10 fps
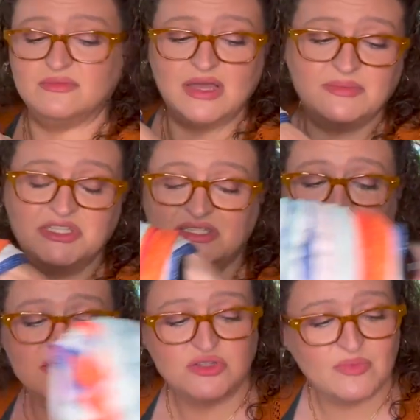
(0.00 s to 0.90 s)
I'm just
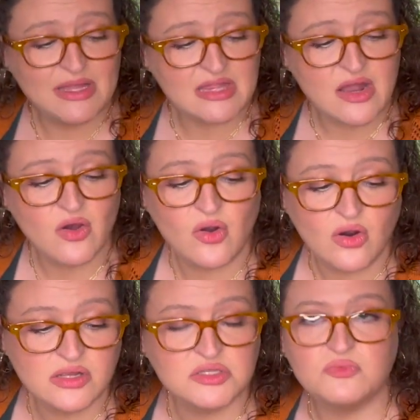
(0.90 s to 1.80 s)
not sure about that
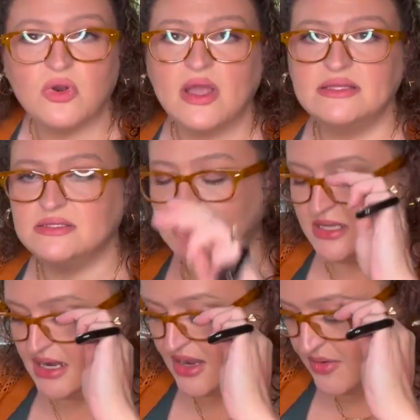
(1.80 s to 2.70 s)
orange bright
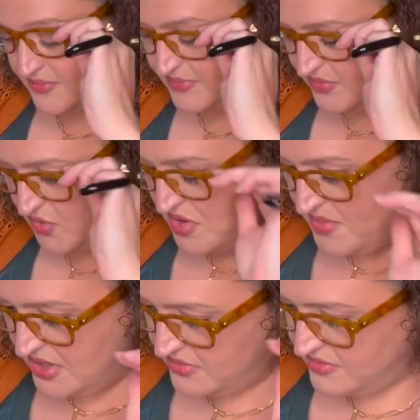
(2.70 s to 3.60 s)
sticking out. Well, come
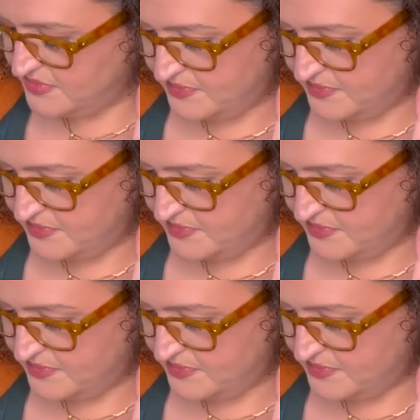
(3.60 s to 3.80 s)
on.